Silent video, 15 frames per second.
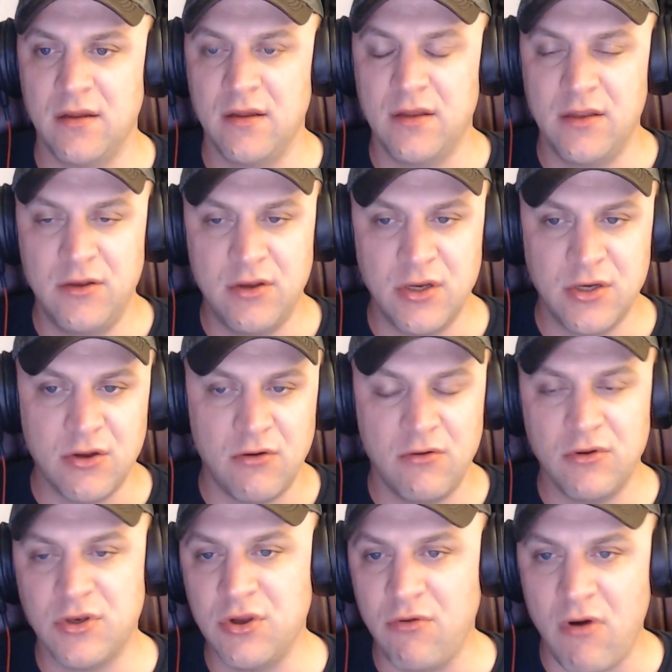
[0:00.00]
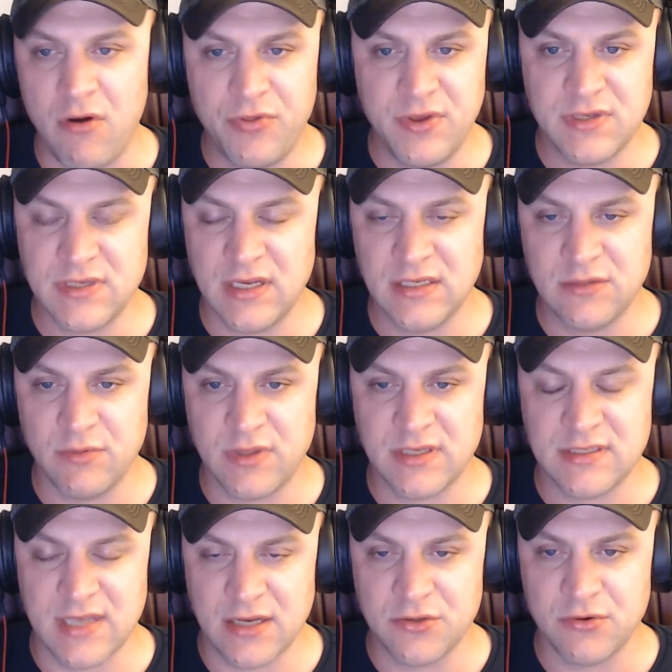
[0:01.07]
You can do all these things with a
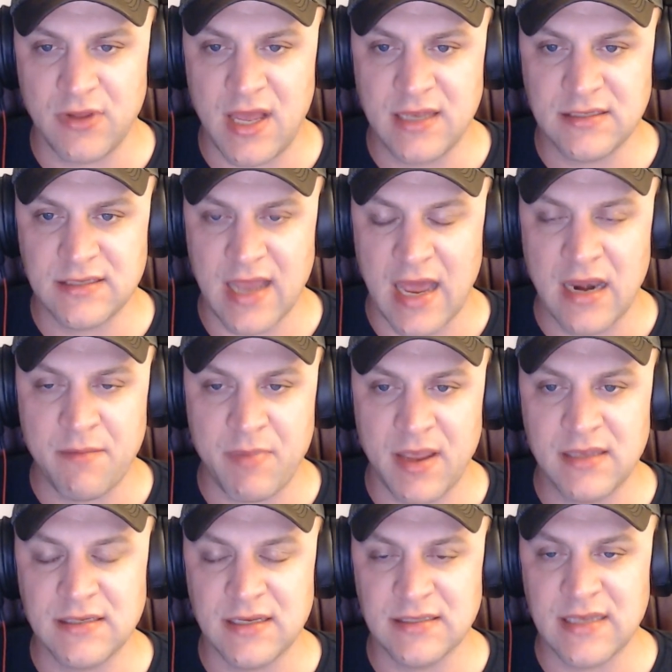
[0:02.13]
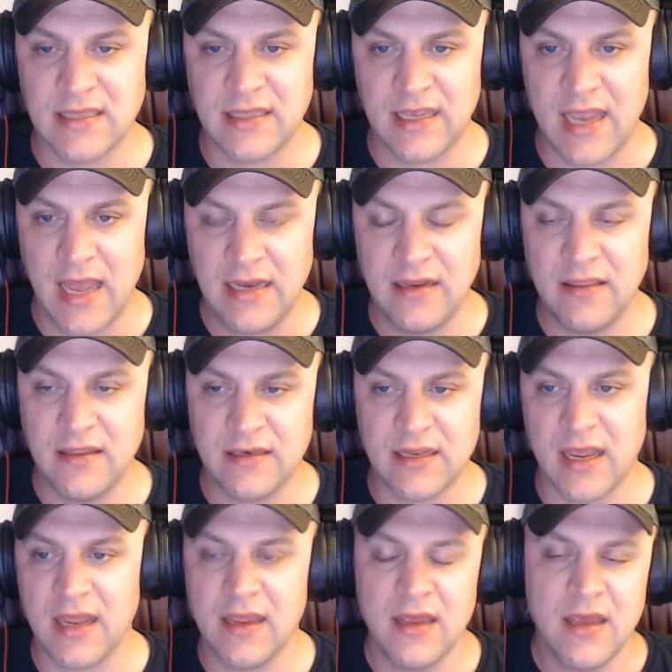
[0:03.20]
centralized database, because at the end of the day,